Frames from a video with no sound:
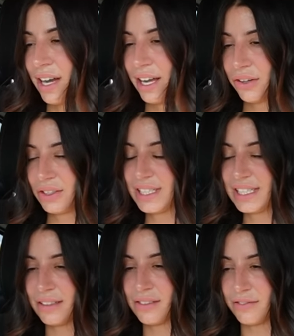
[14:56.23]
I only
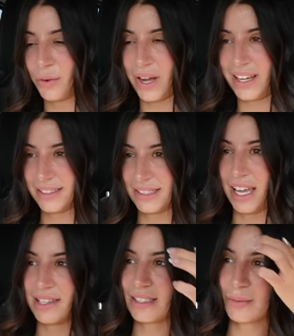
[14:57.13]
did 4
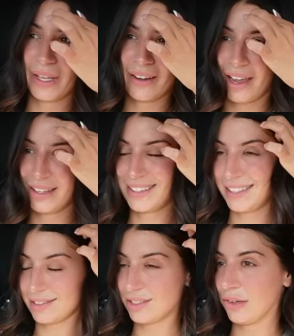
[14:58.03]
exercises when I had
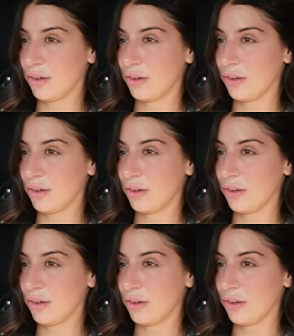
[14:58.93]
6 to